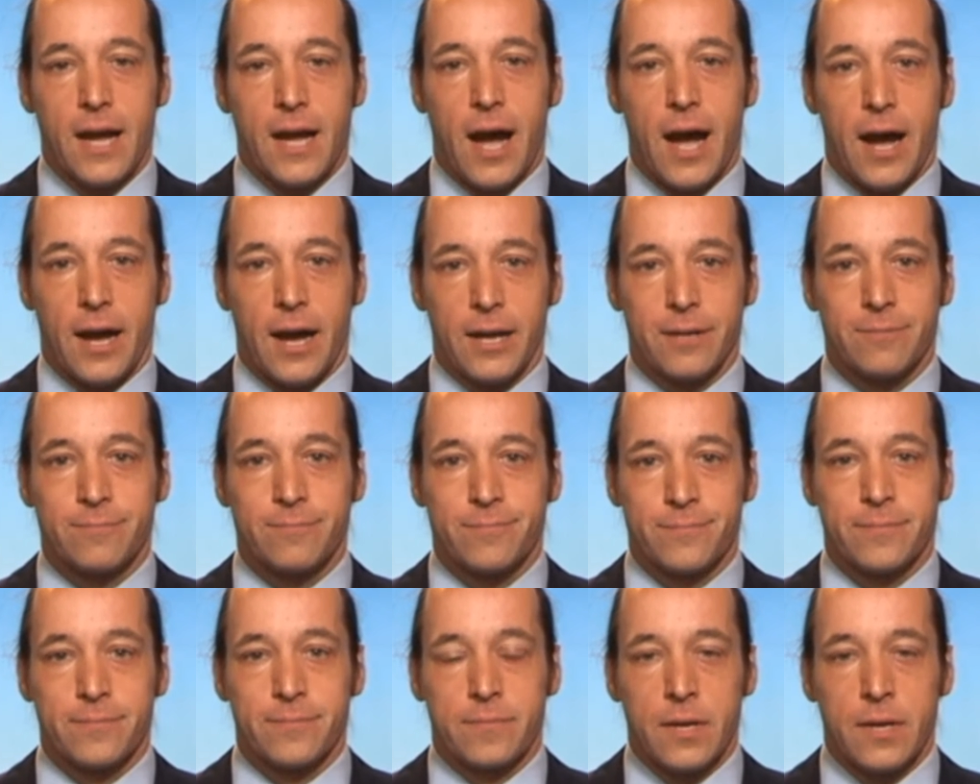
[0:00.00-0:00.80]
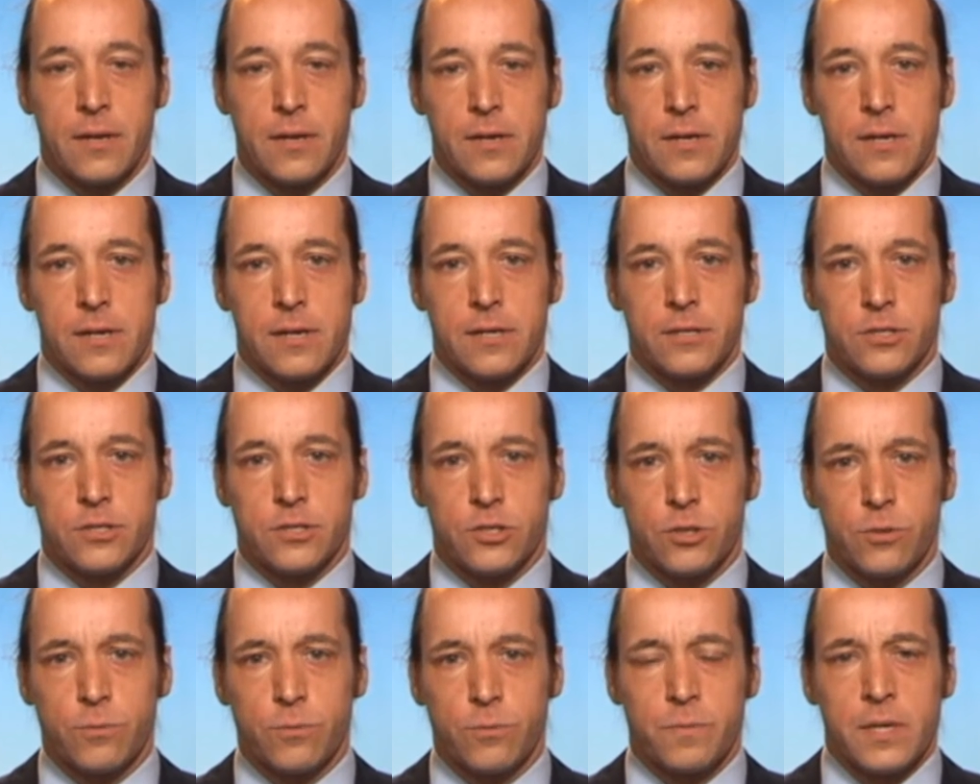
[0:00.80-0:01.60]
Hi.
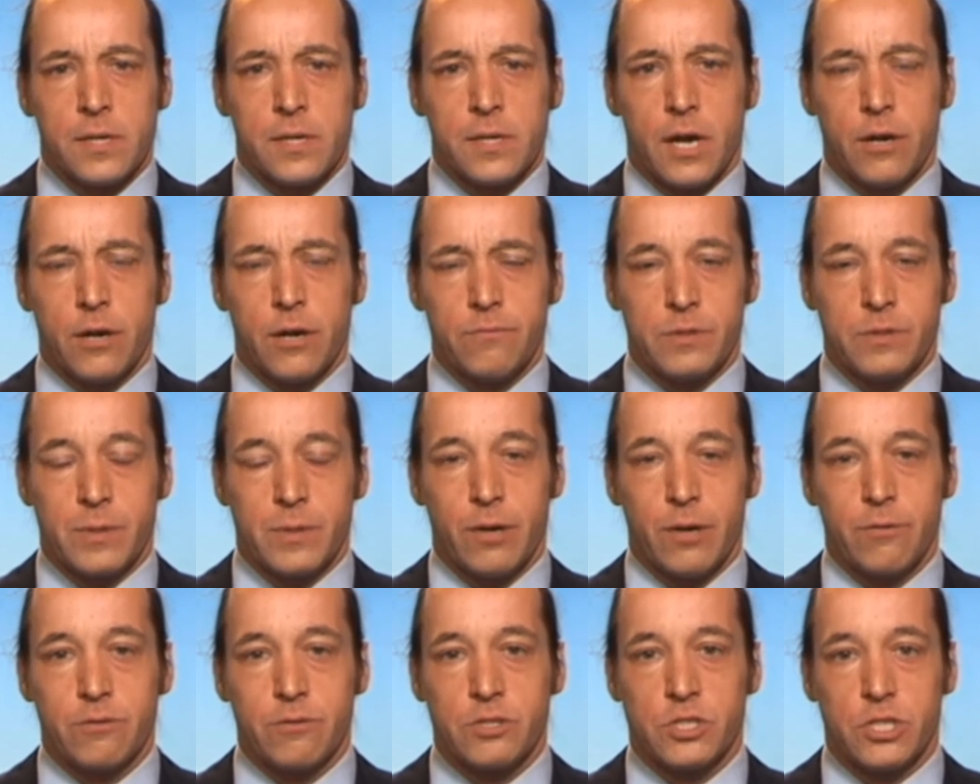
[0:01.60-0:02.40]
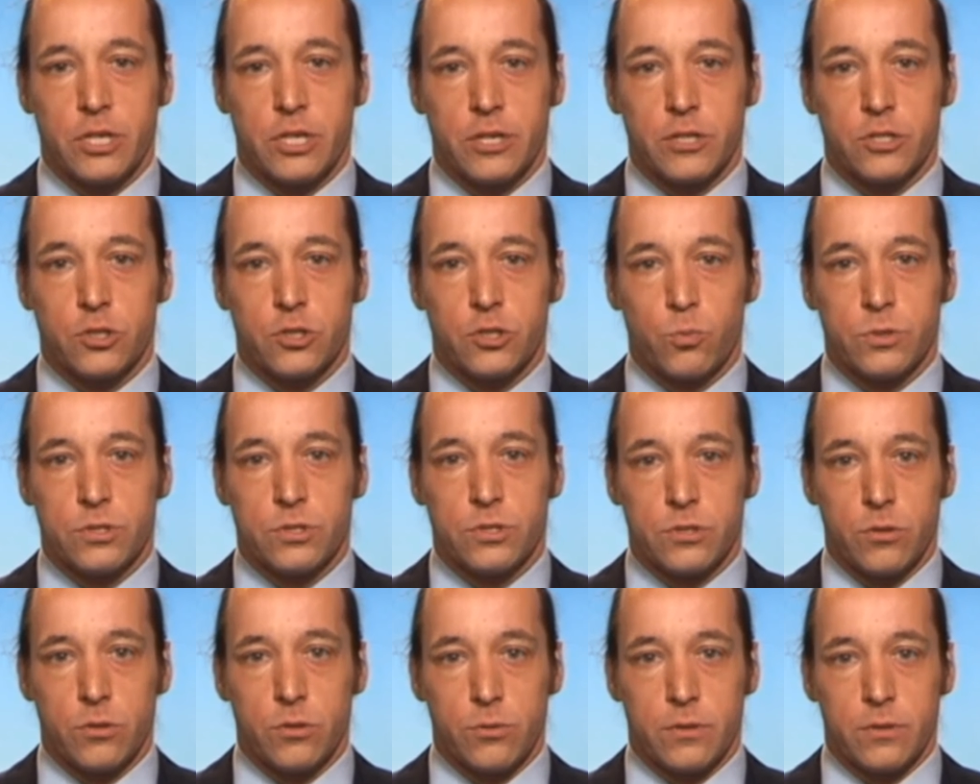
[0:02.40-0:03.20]
So our research was
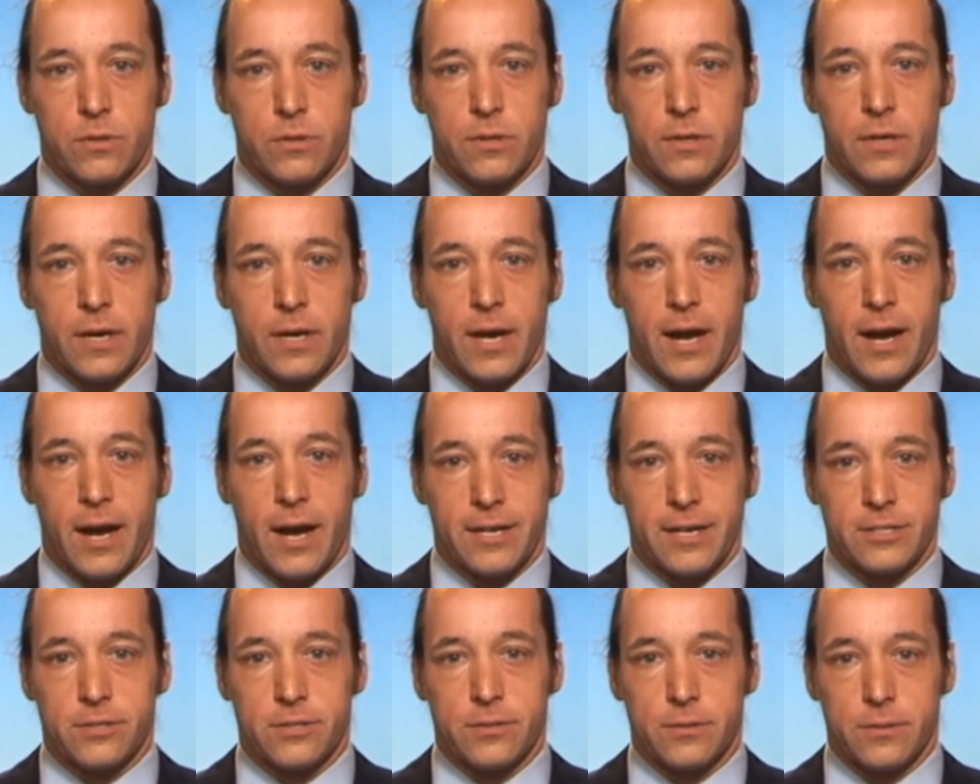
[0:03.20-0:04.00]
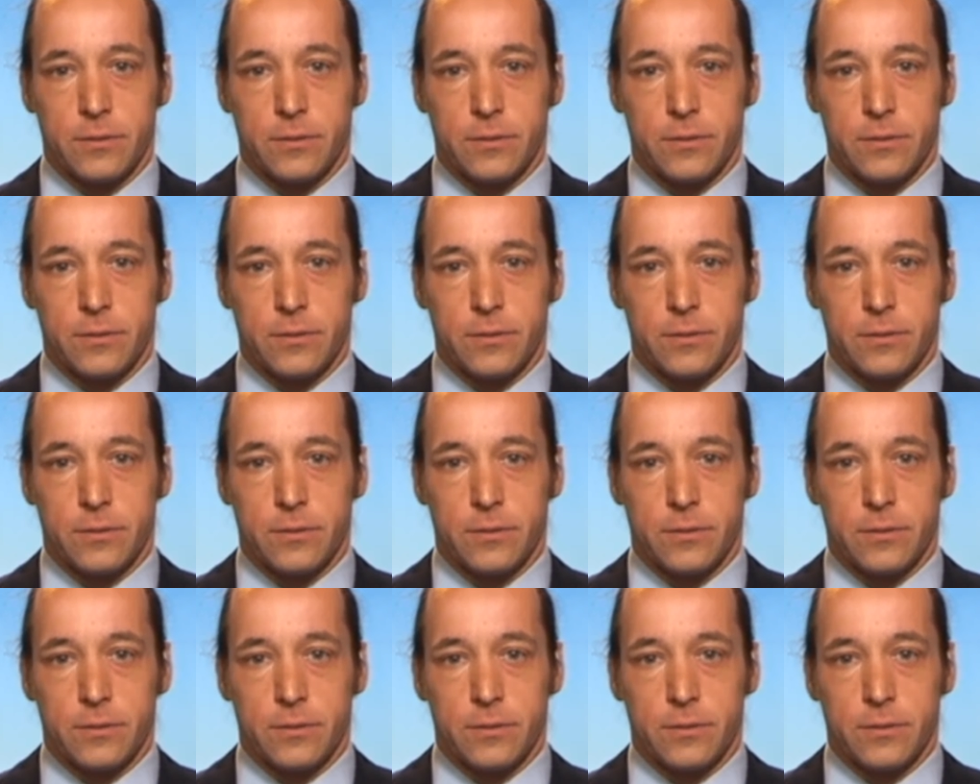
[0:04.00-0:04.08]
to look at